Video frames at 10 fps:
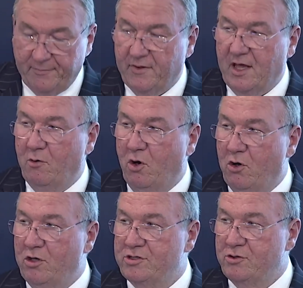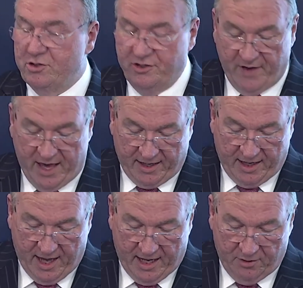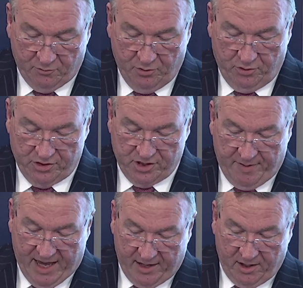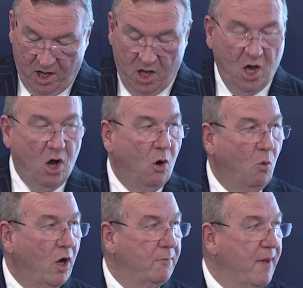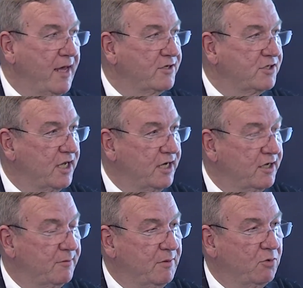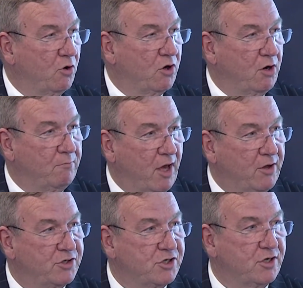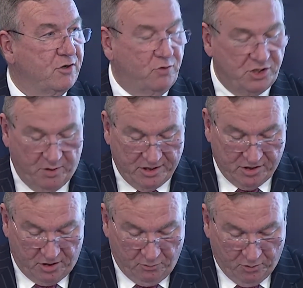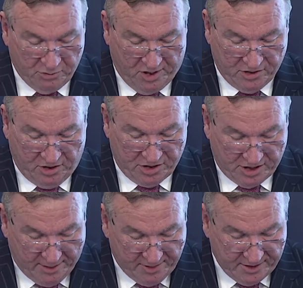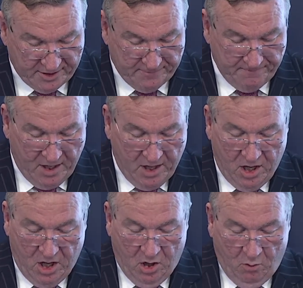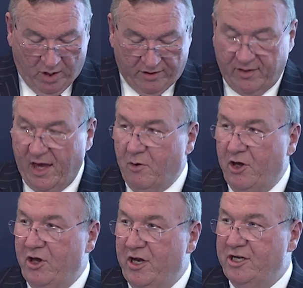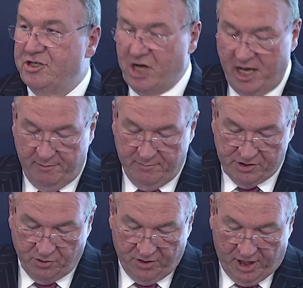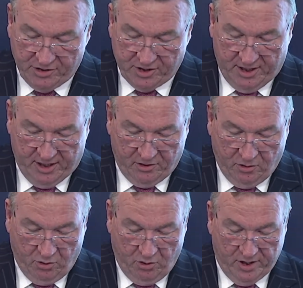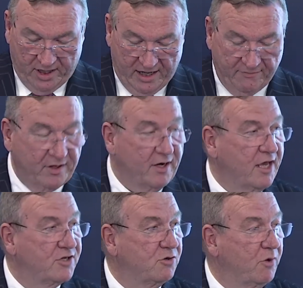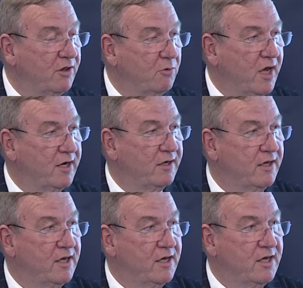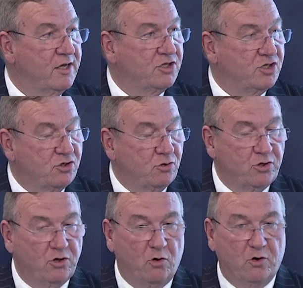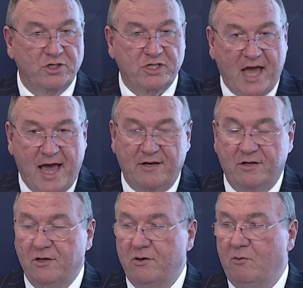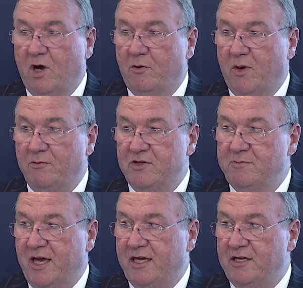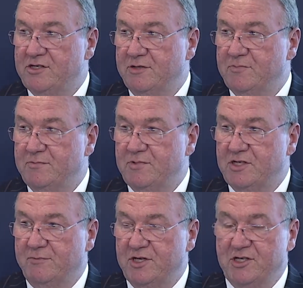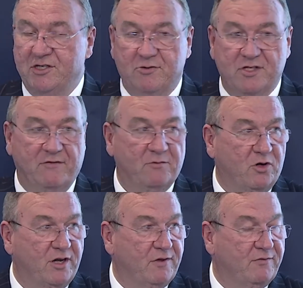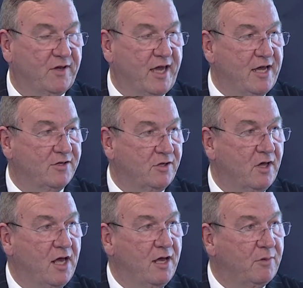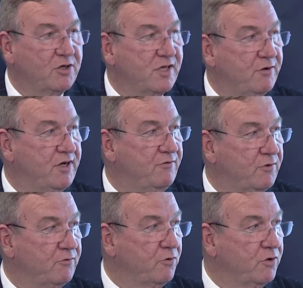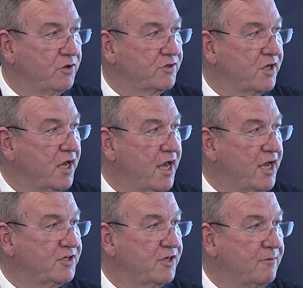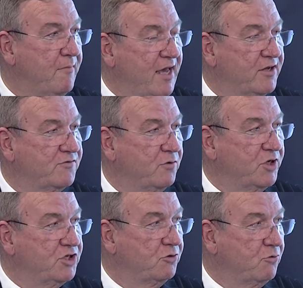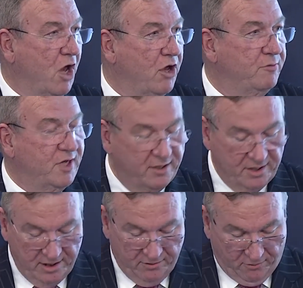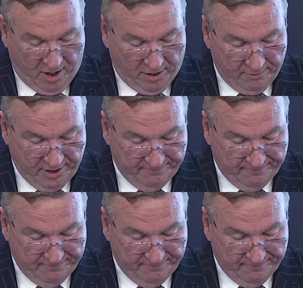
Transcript: there were all sorts of arcane rules about what matters needed to be brought on motion and which ones on summons, whether they were heard in chambers or notionally in court, and even as to whether one stood or sat while one was making submissions. It was even more difficult for counsel because there are different rules as to the matters for which you robed and didn't robe.